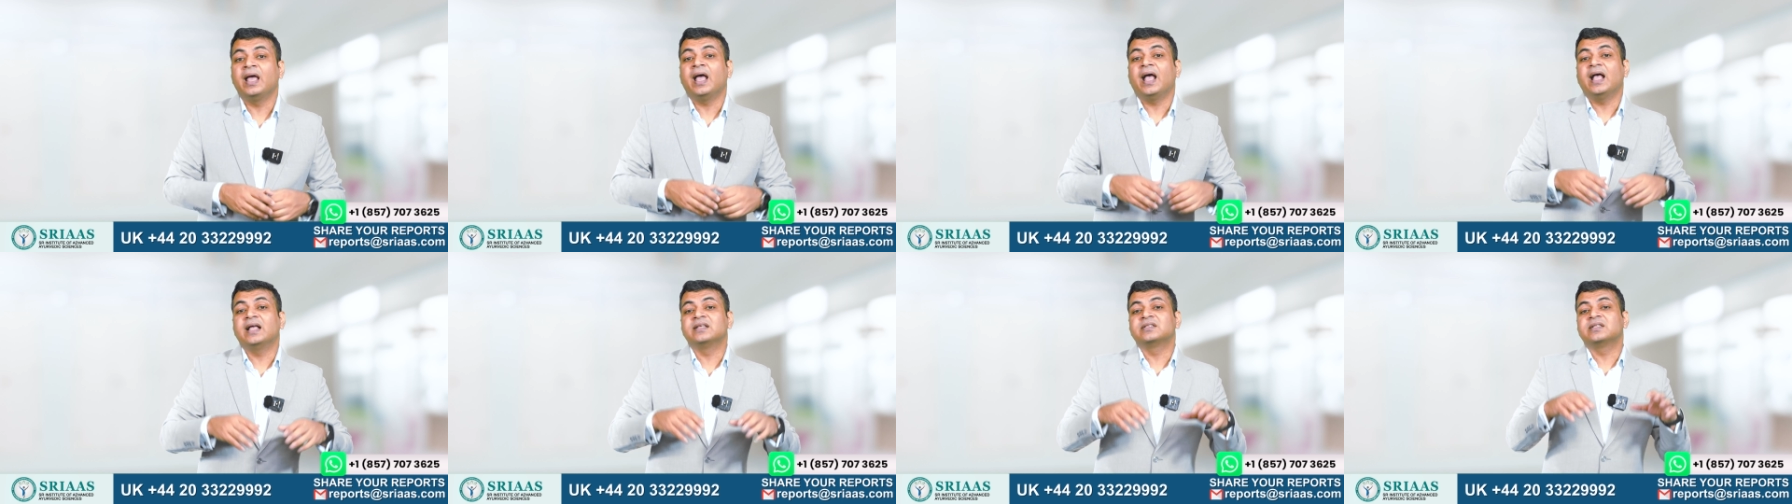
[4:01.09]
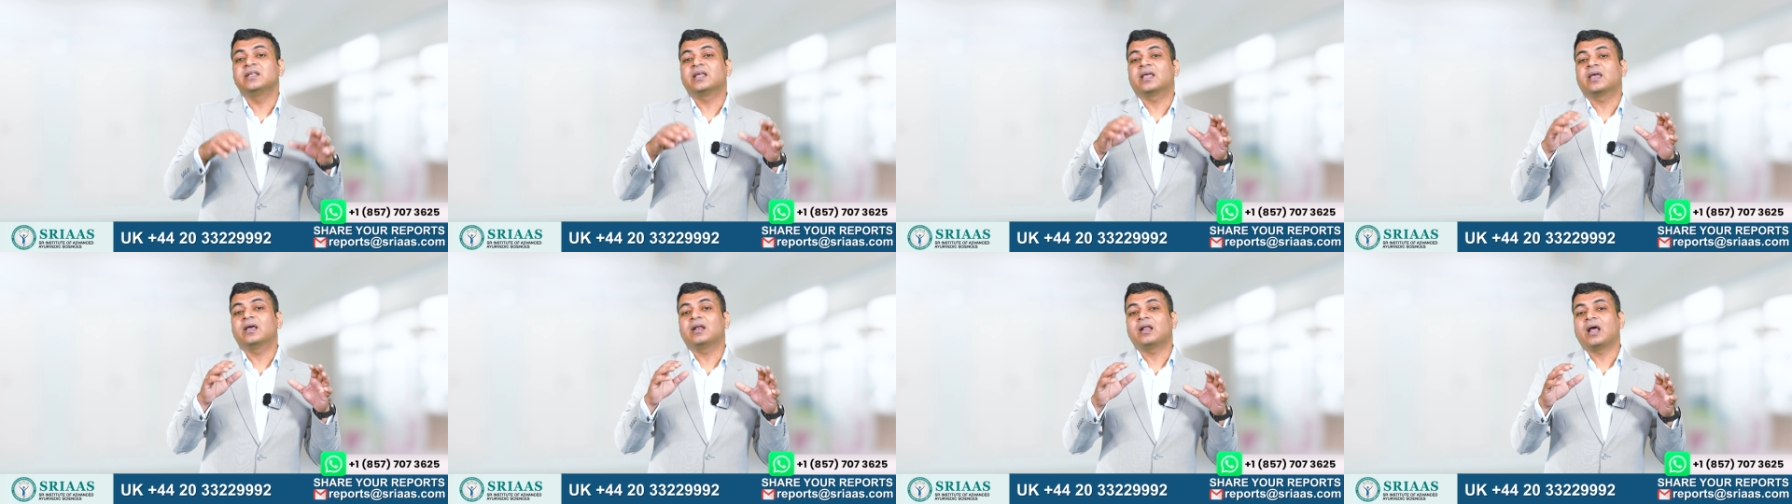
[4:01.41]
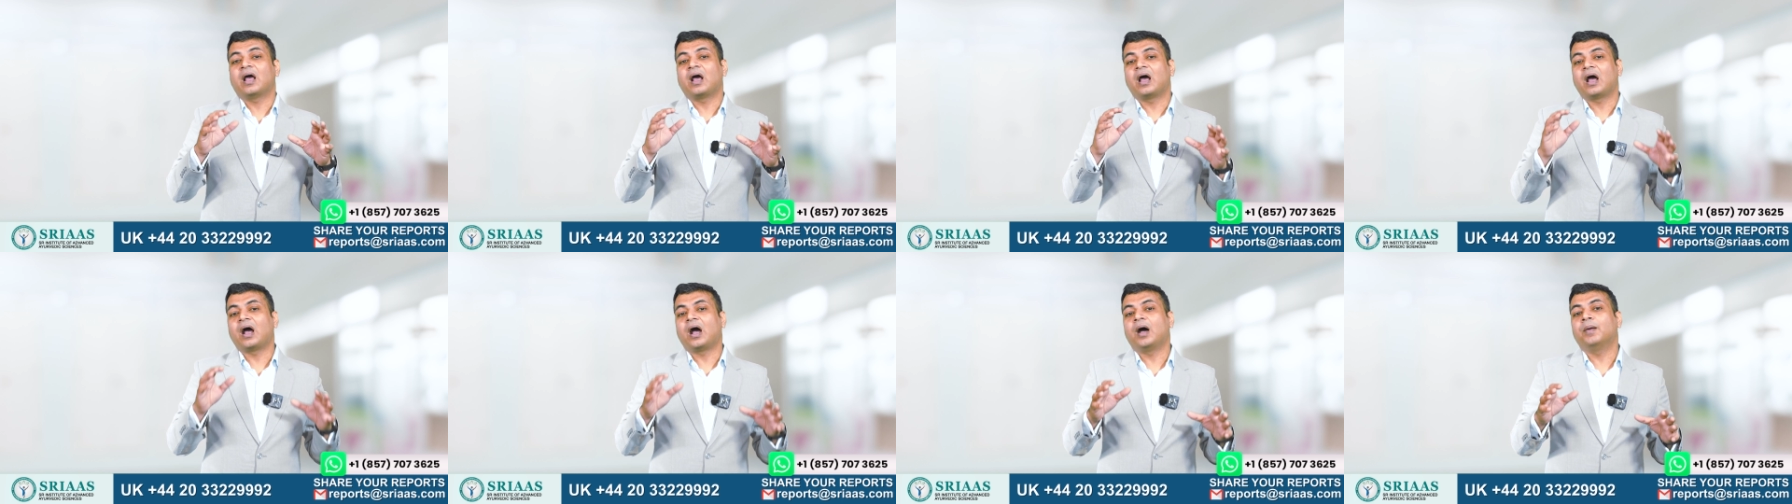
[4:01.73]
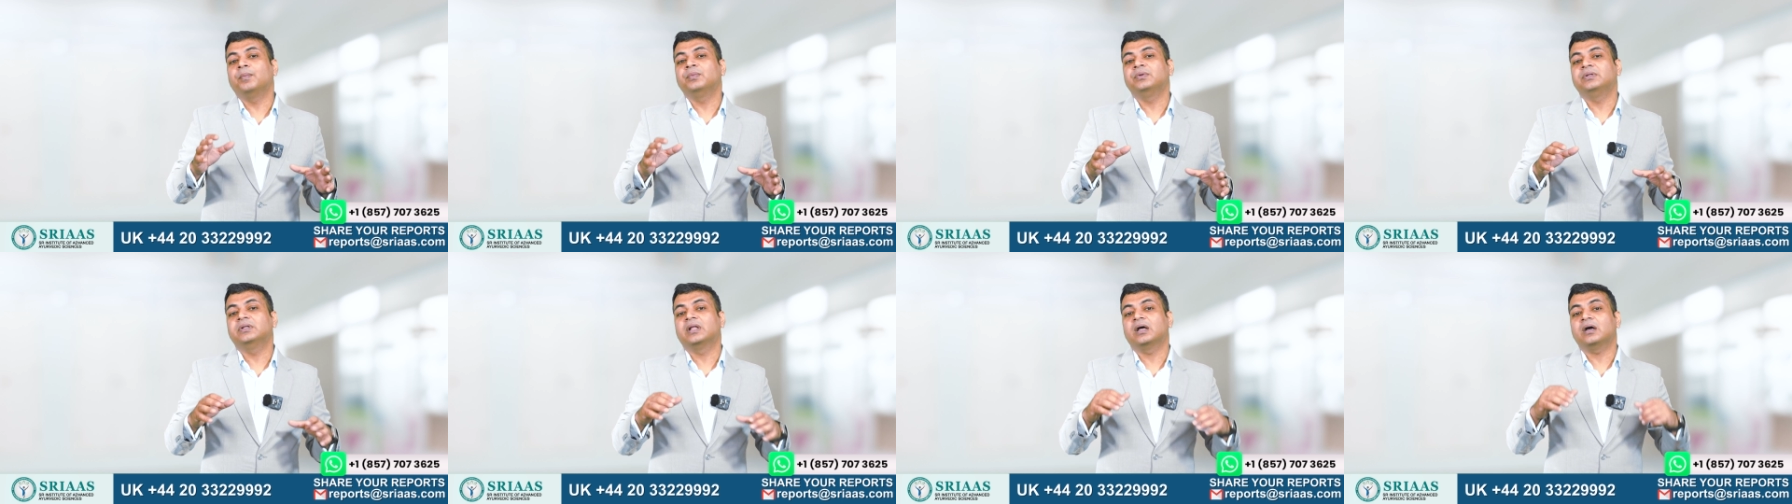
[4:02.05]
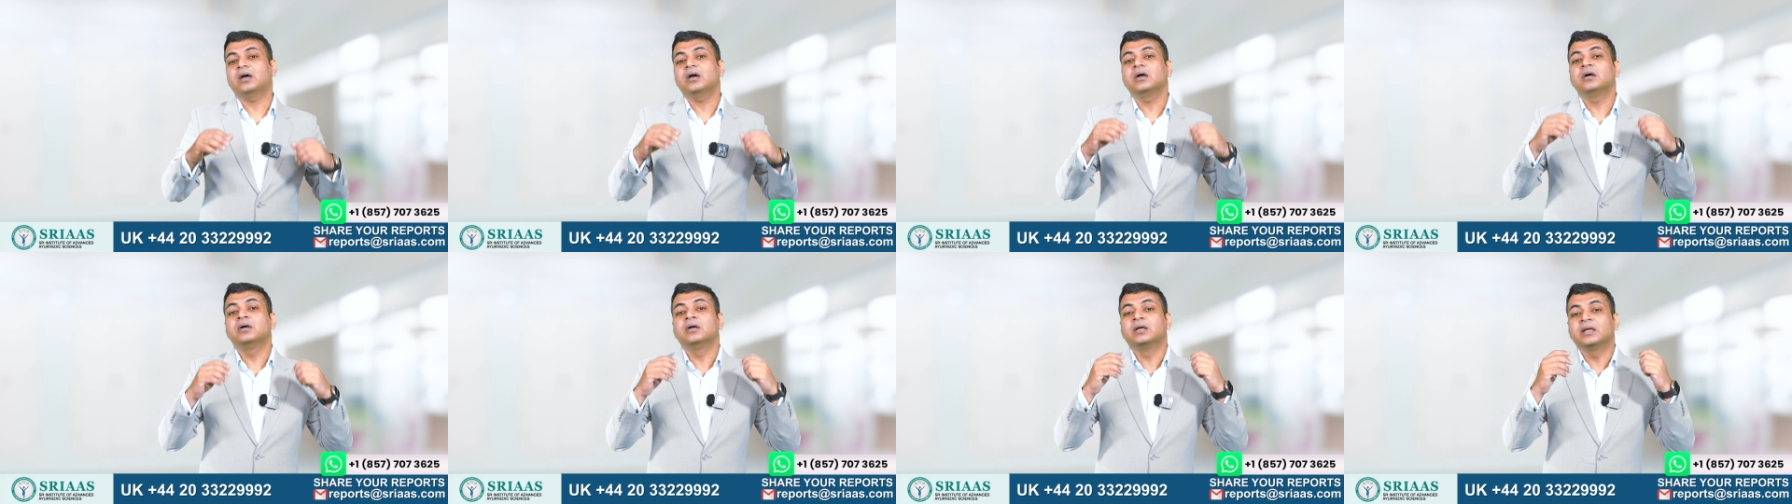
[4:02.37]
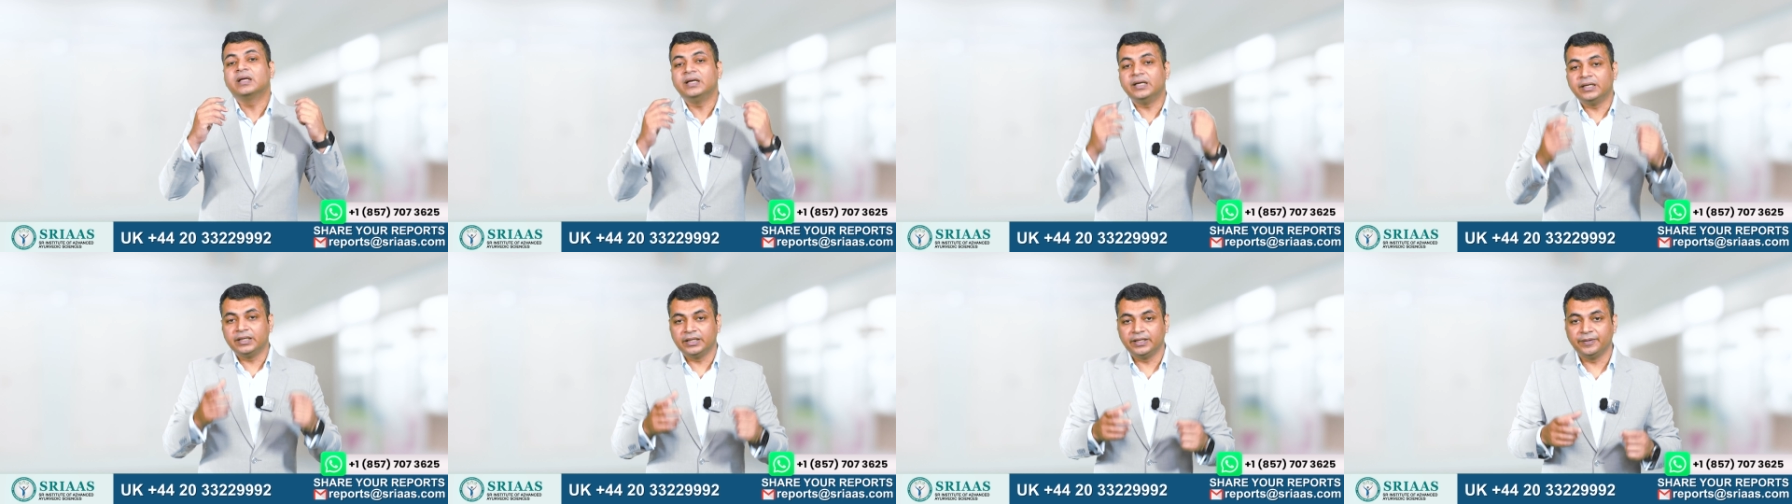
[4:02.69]
as they can harm the
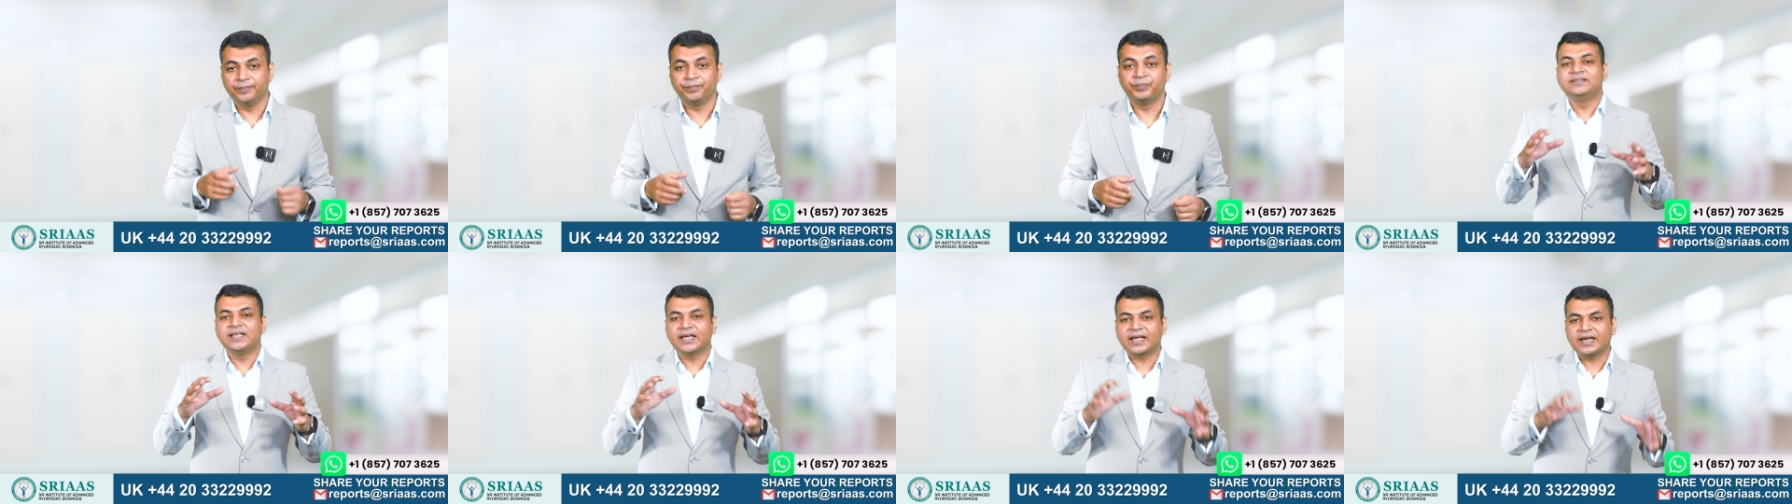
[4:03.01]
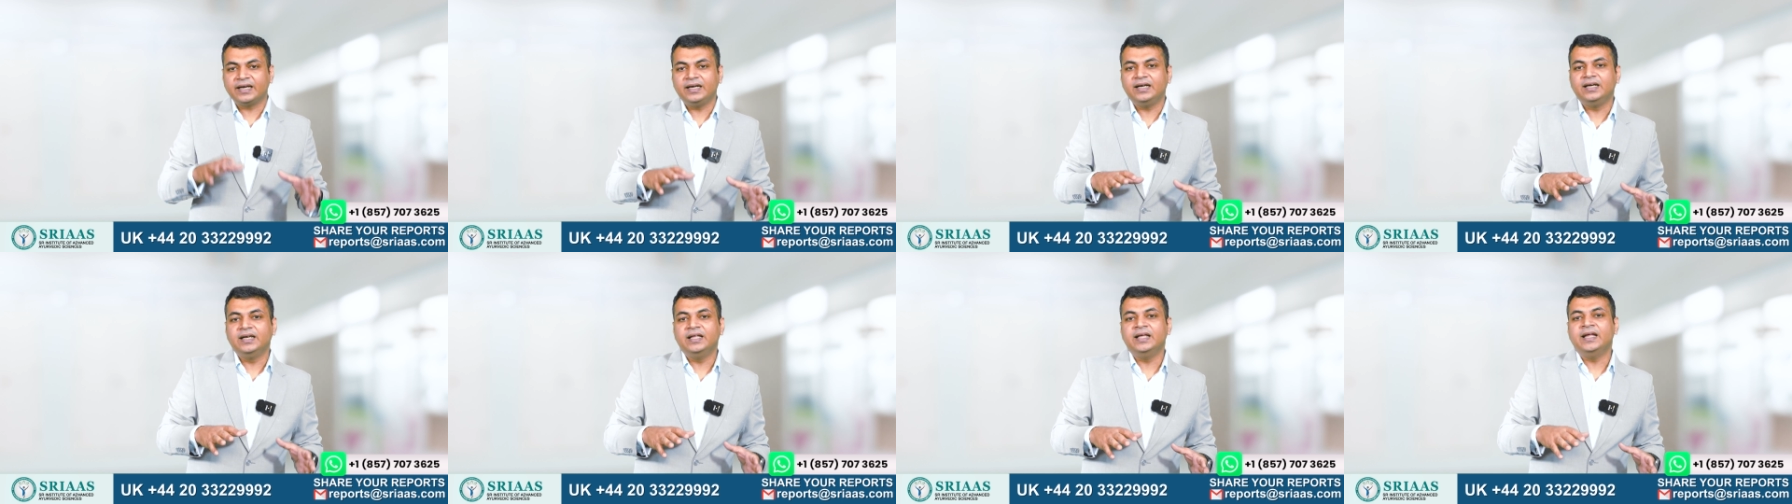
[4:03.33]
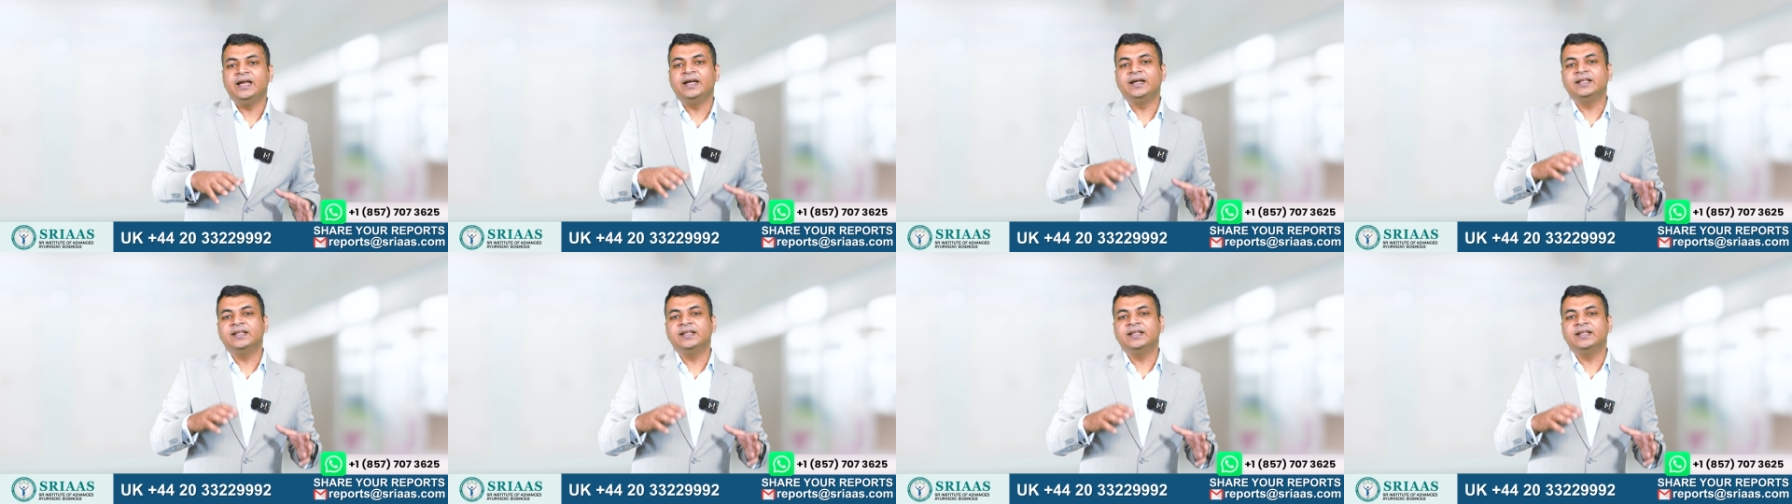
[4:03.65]
kidney. Secondly,